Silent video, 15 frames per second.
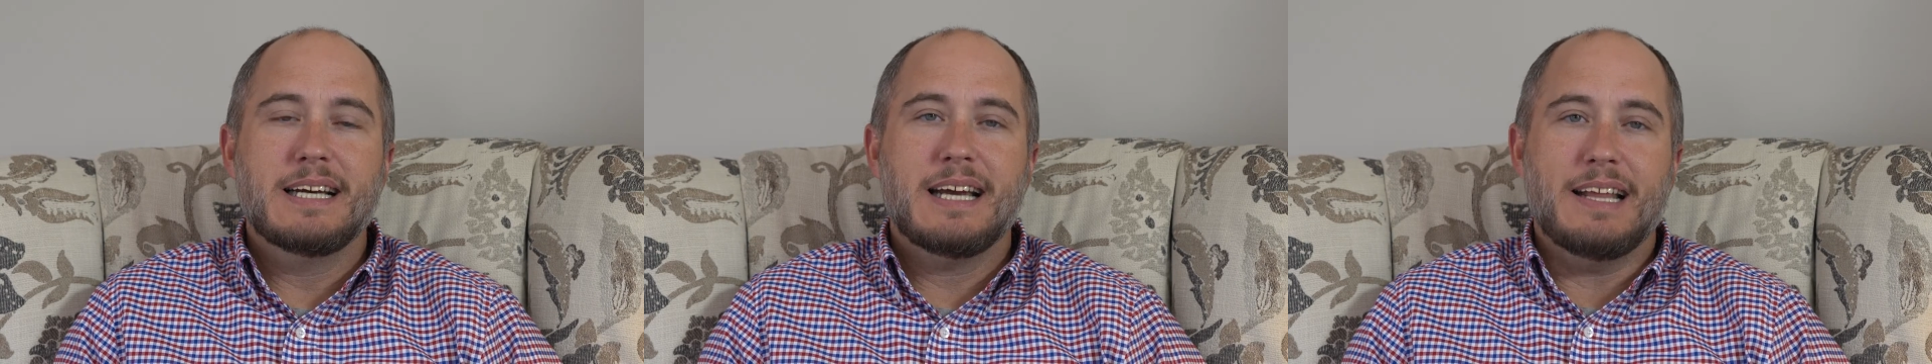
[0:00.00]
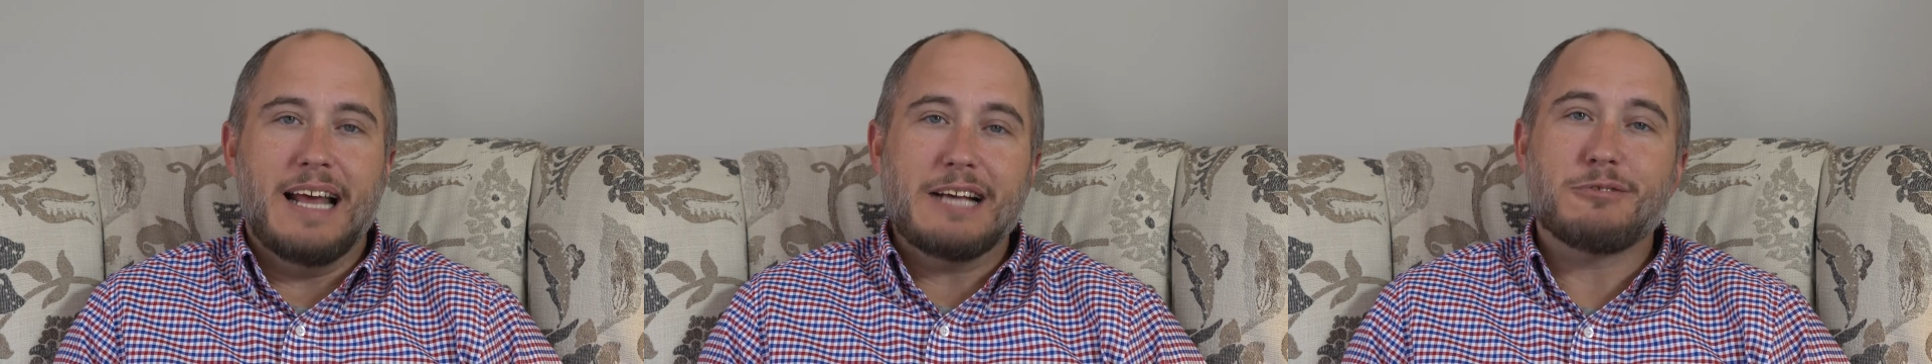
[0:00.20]

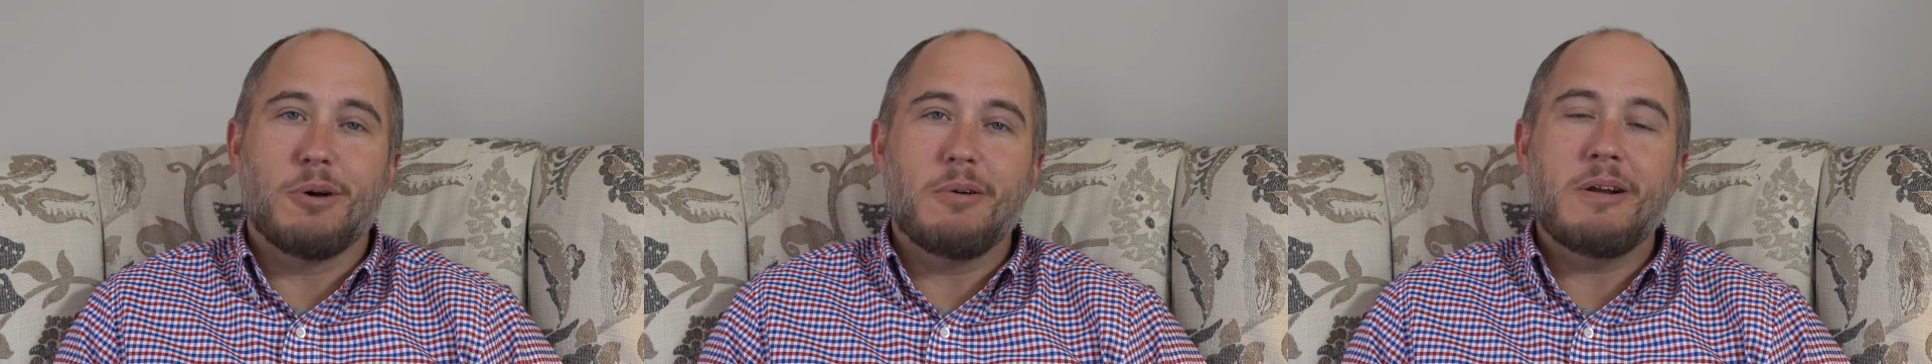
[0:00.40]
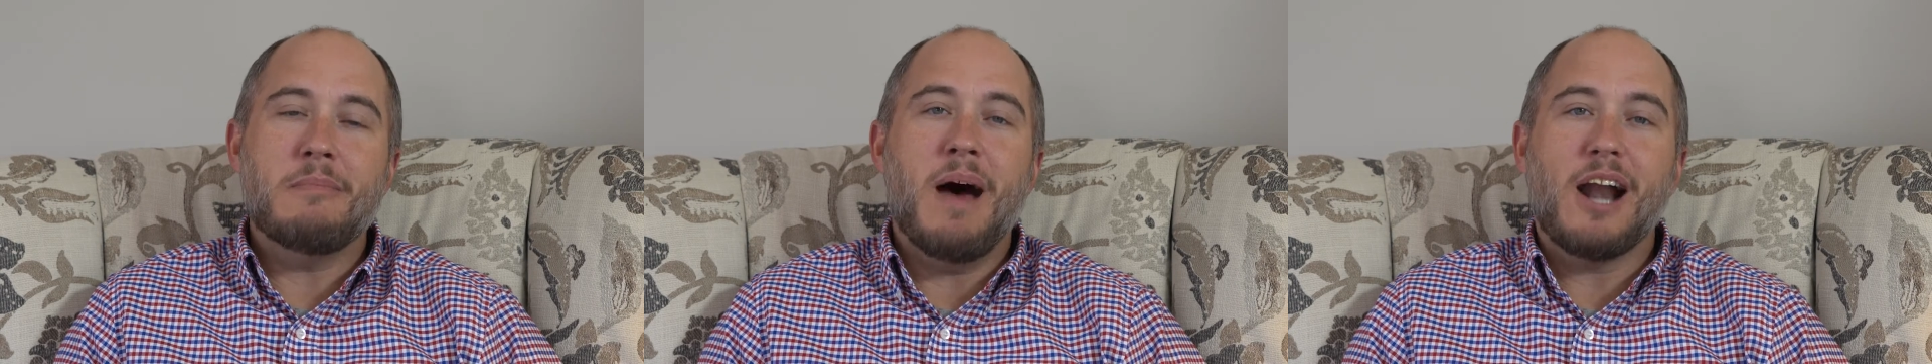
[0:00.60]
And that's what
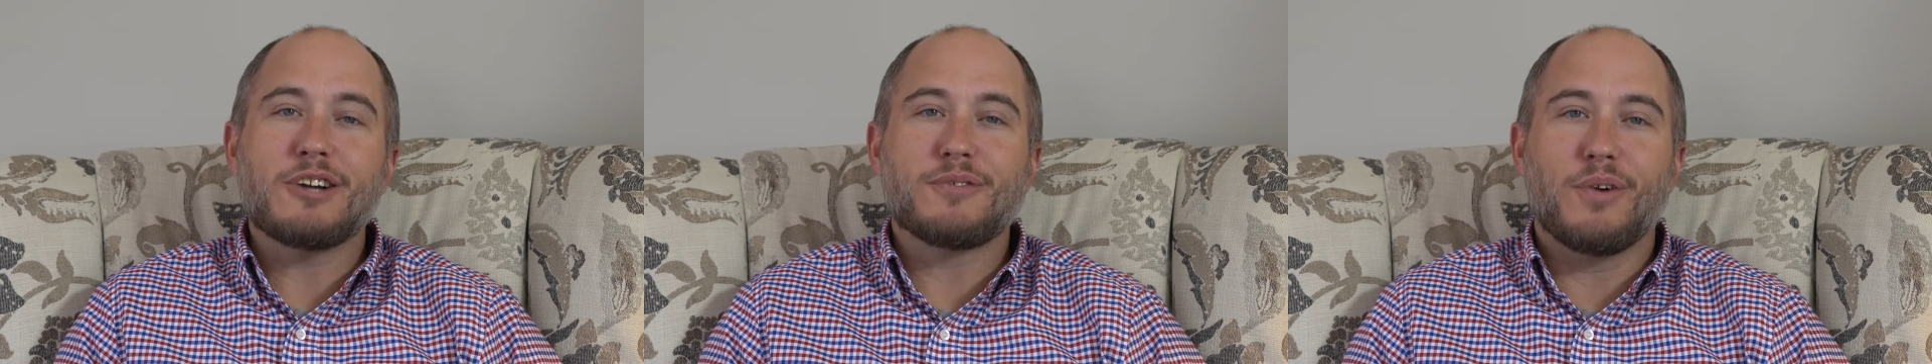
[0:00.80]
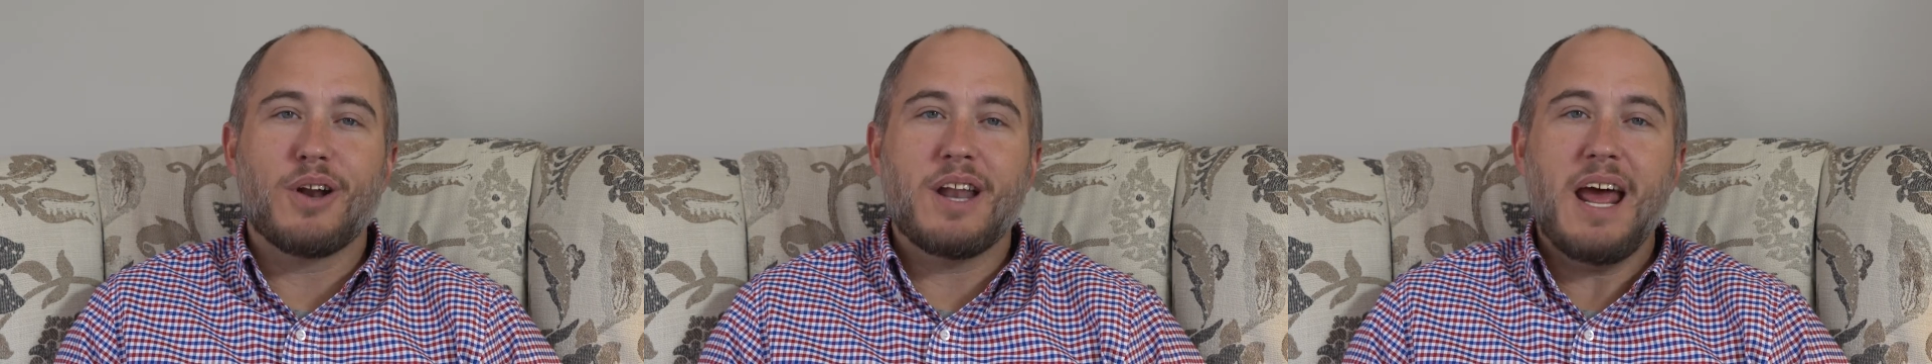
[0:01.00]
really
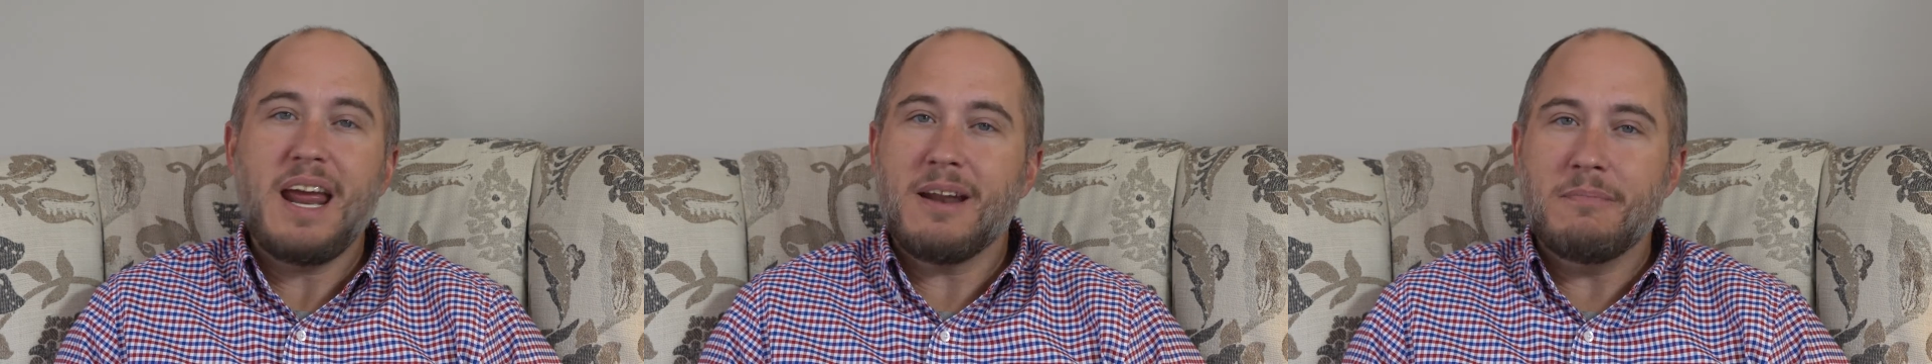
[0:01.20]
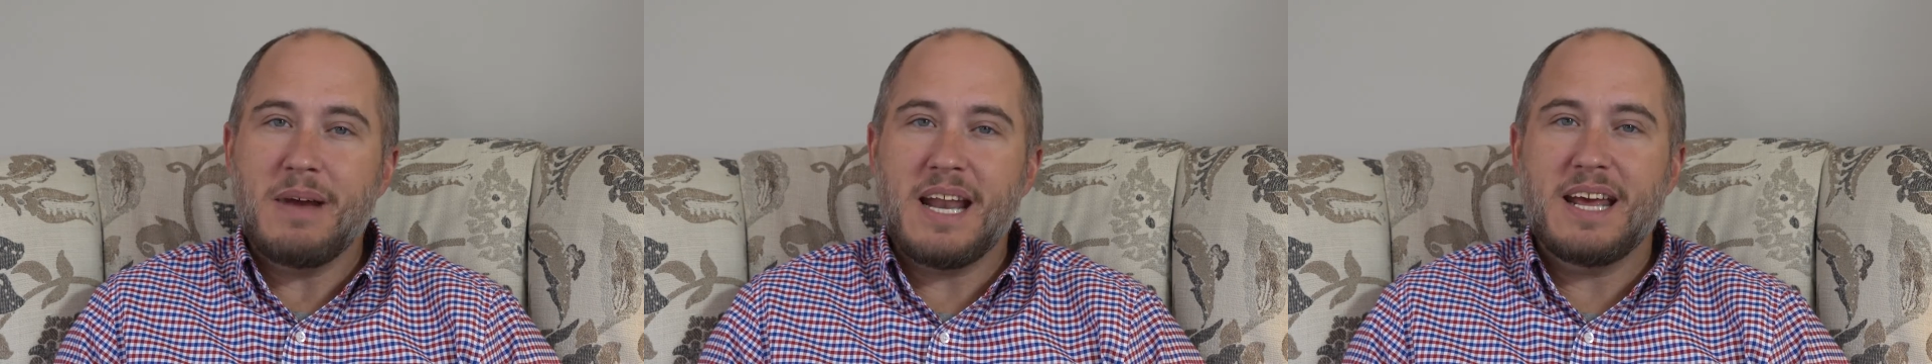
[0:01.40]
matters for today
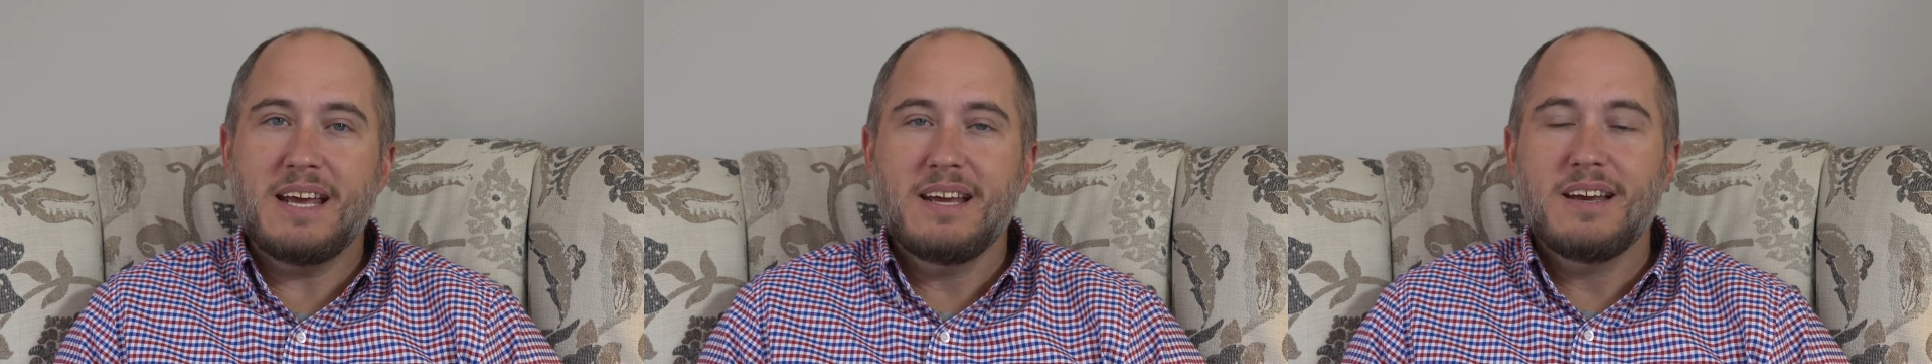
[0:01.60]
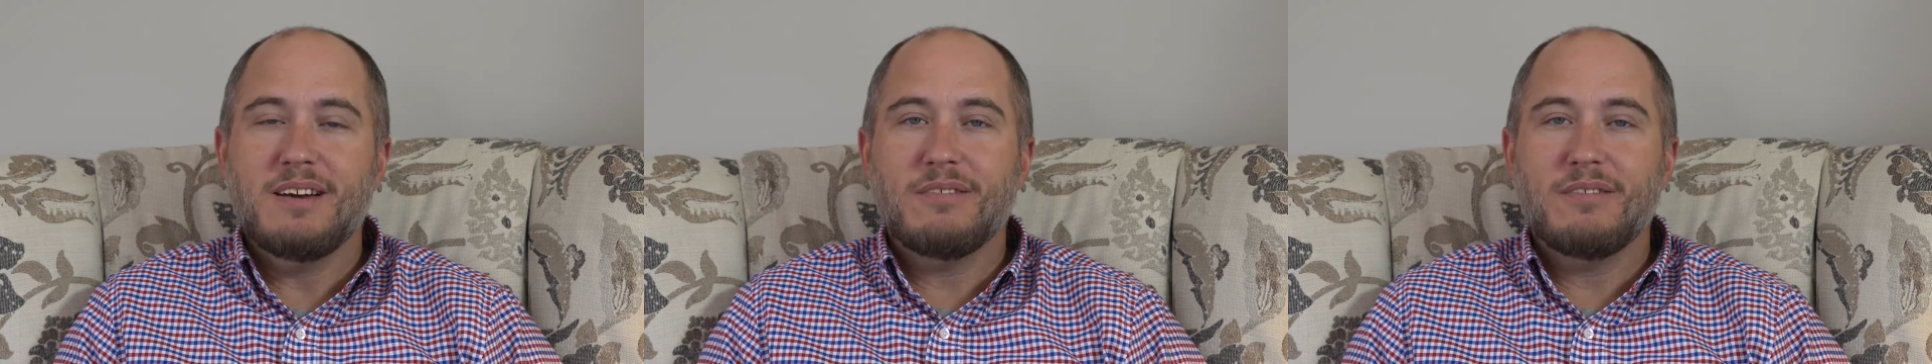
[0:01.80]
in a minute